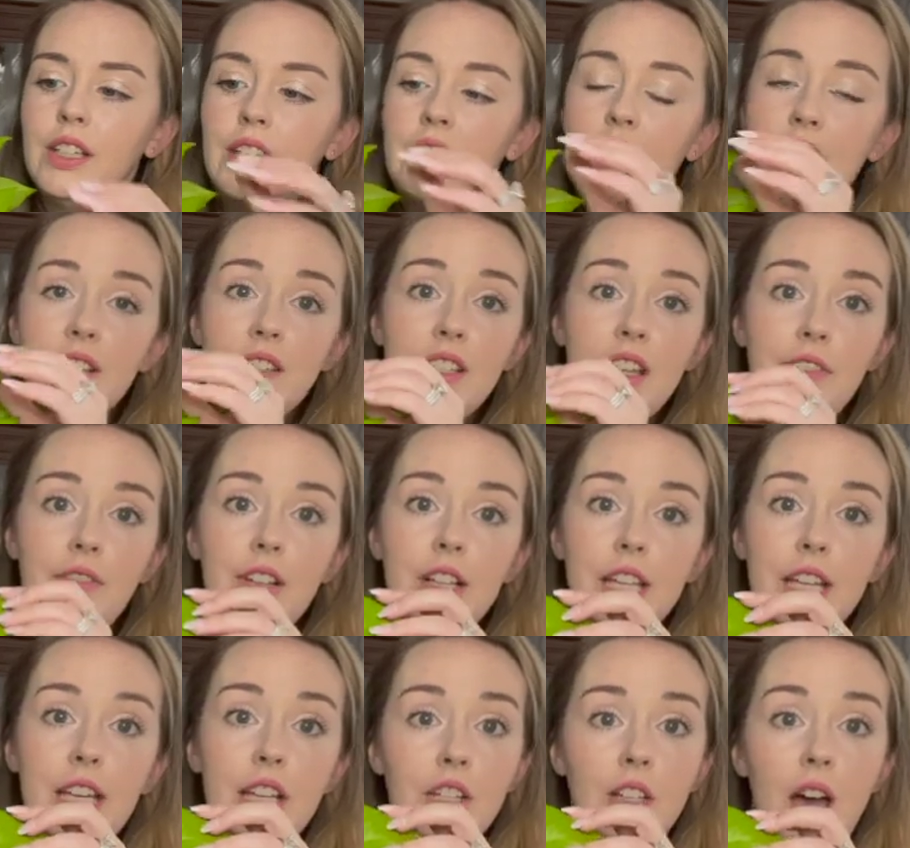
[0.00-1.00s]
It's
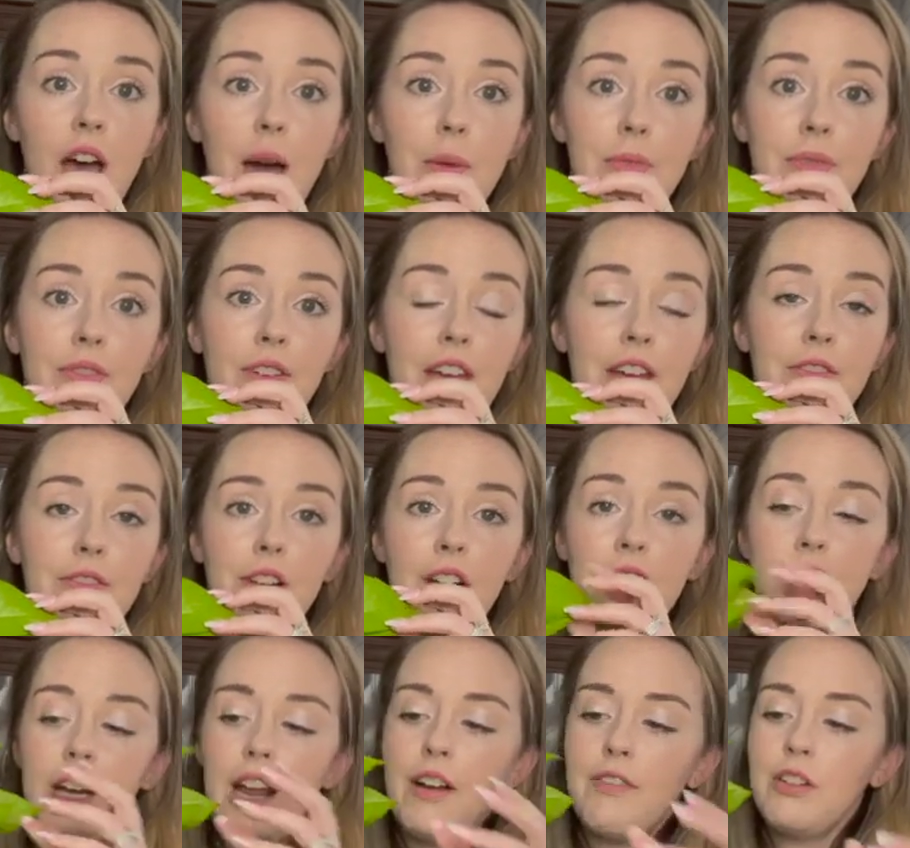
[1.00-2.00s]
definitely a top
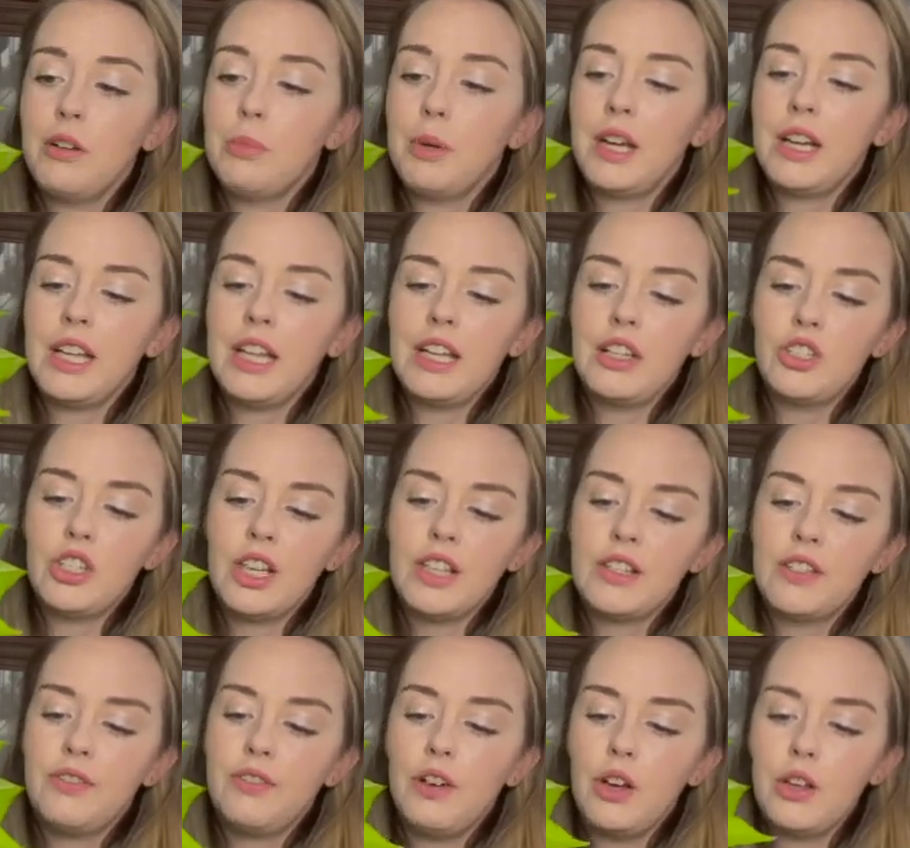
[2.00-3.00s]
favorite. Everybody
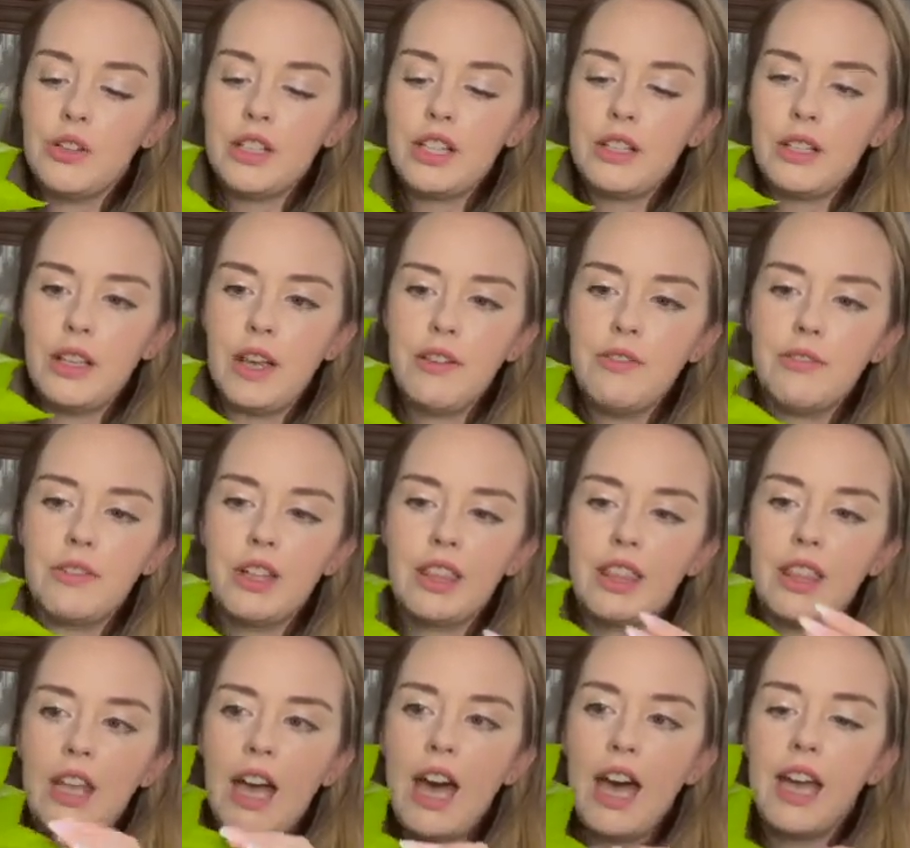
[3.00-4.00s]
just falls in love with
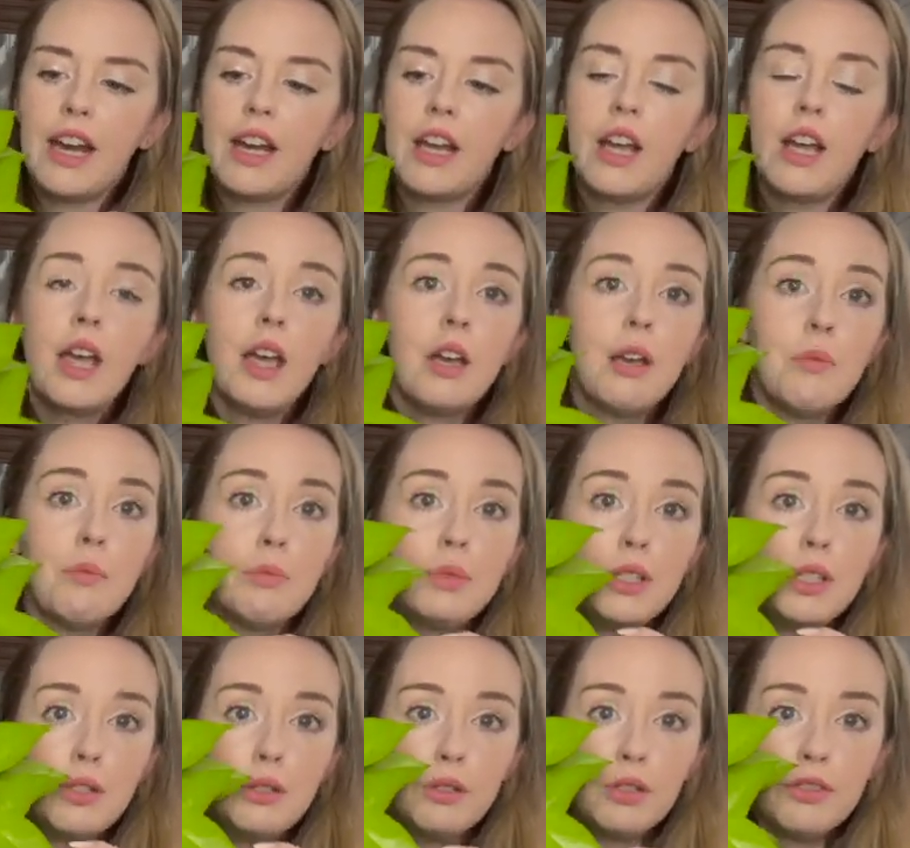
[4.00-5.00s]
that
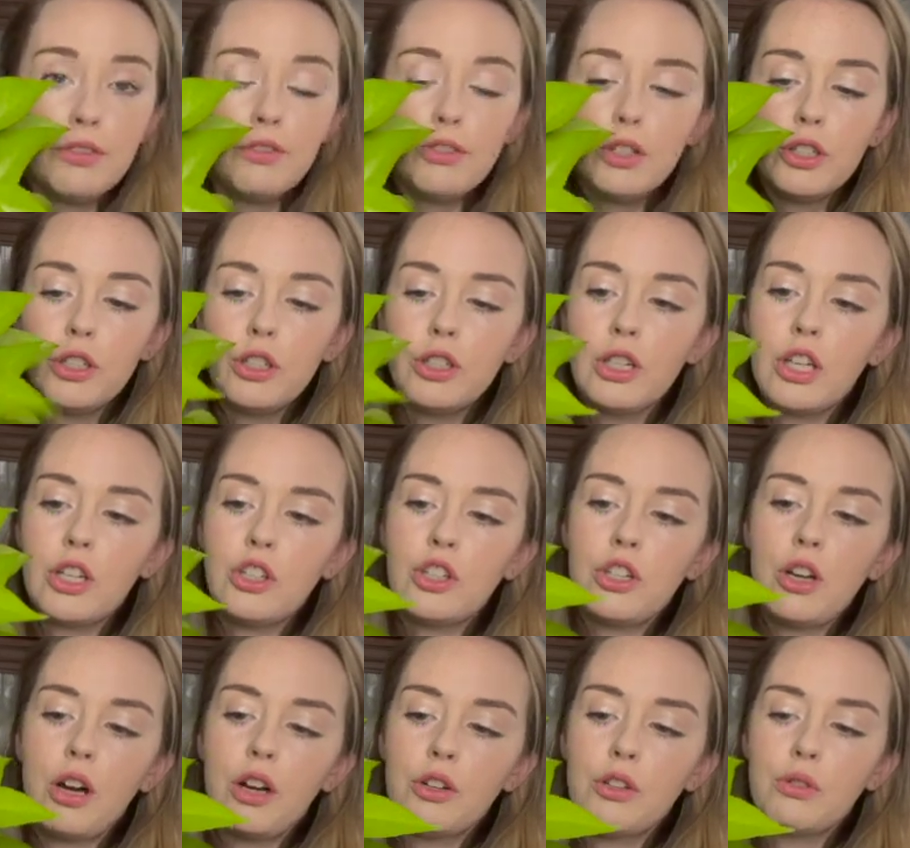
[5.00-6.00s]
beautiful
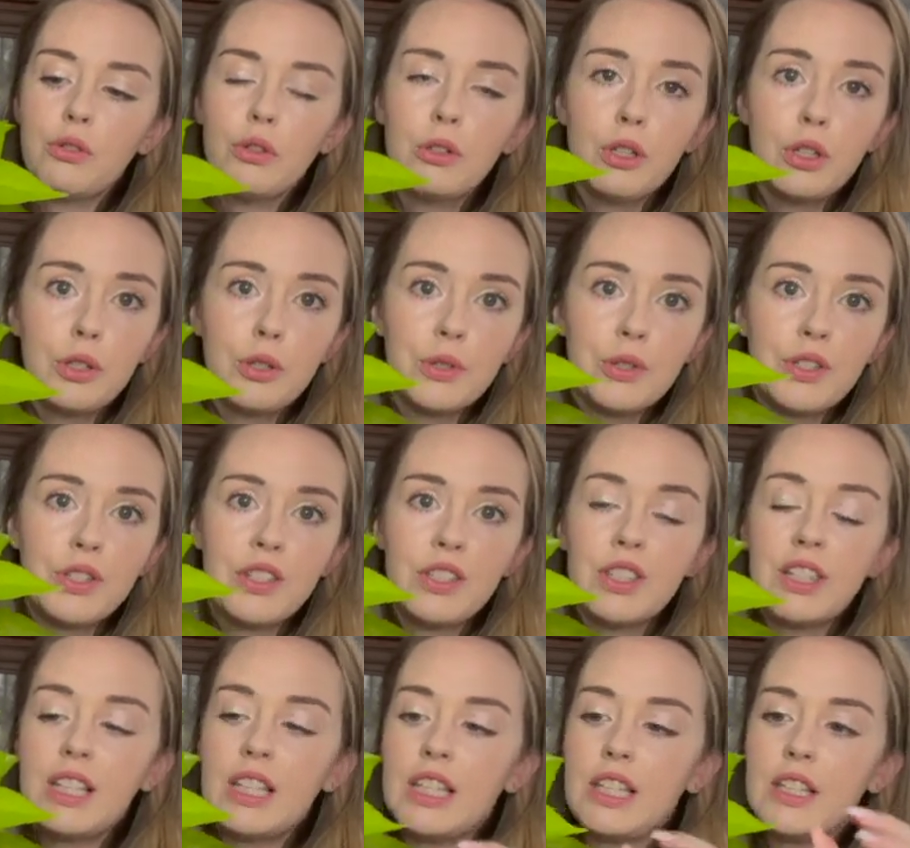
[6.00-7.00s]
chartreuse,
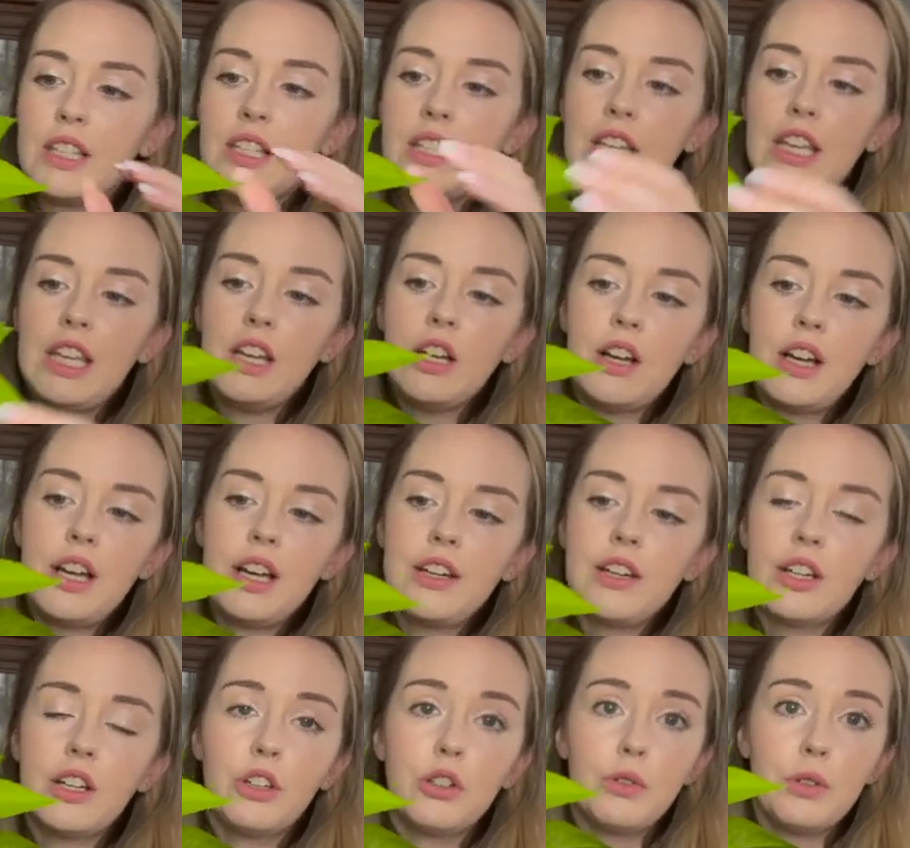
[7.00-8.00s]
these
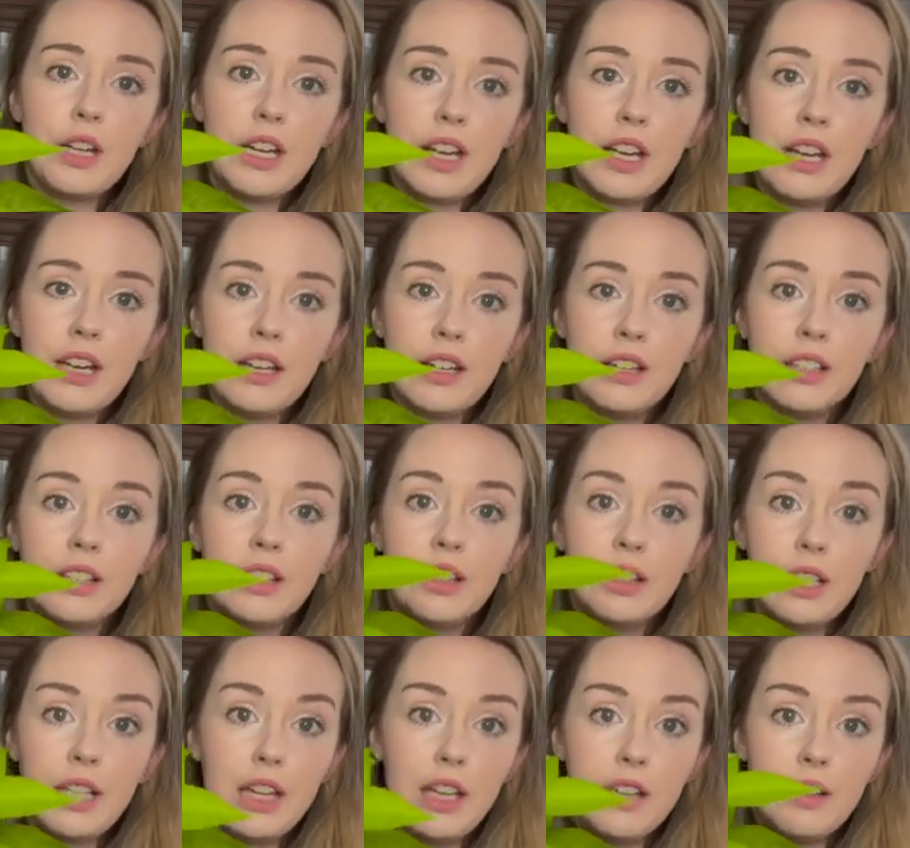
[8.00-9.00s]
neon green
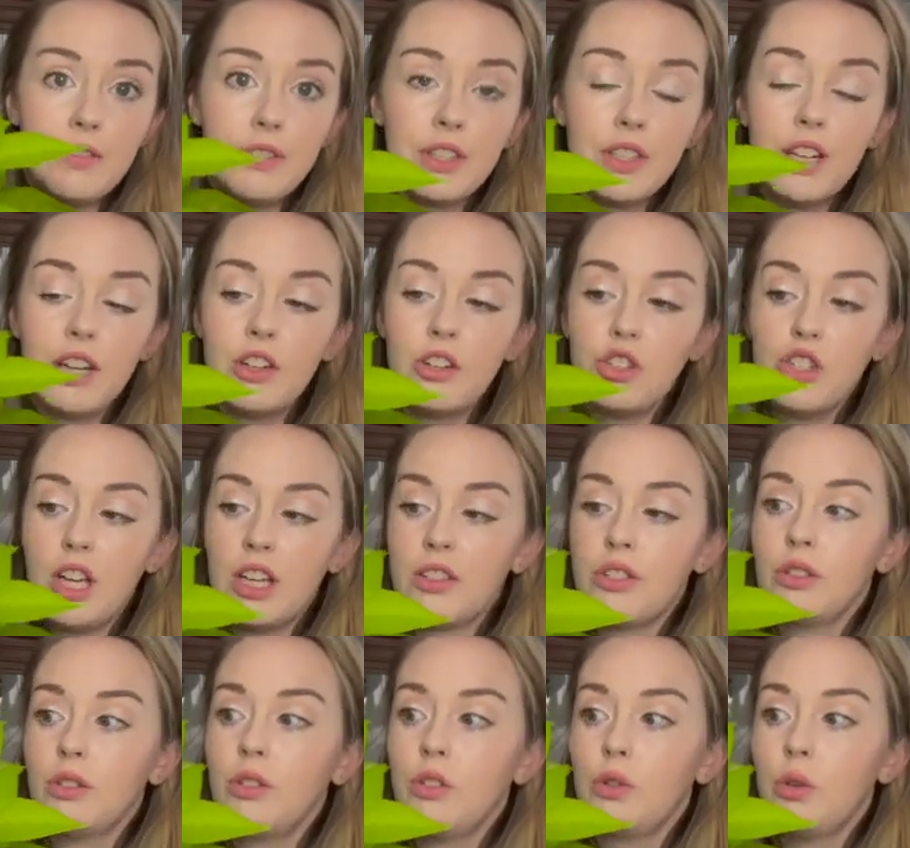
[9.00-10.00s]
leaves. They're
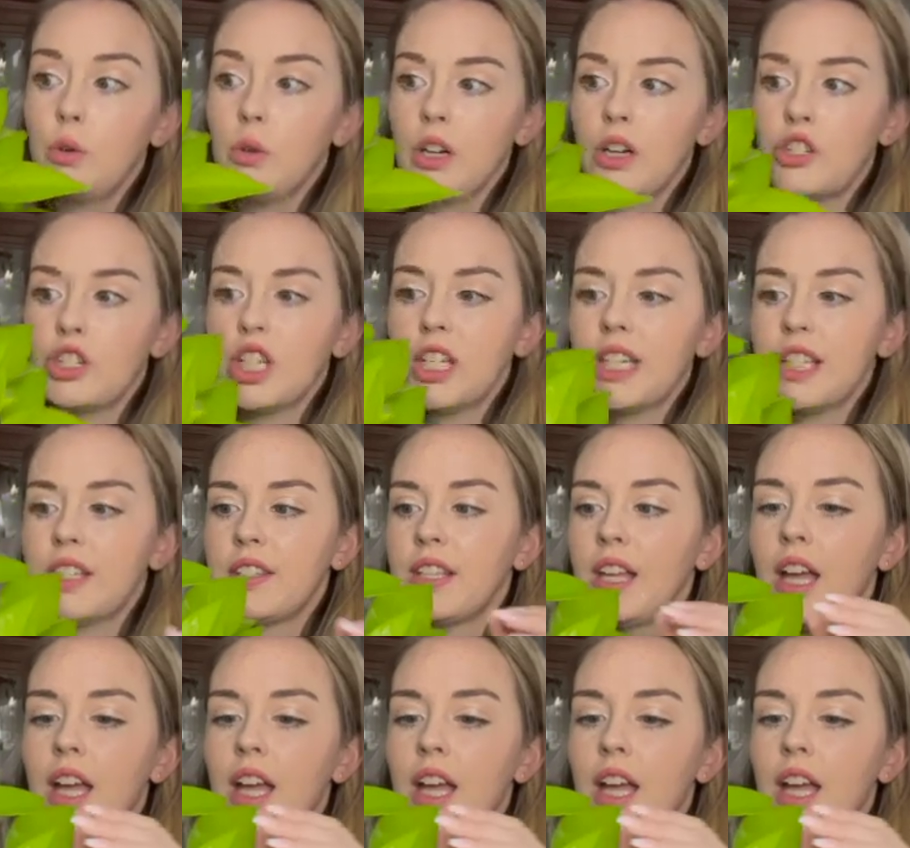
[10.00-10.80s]
just gorgeous.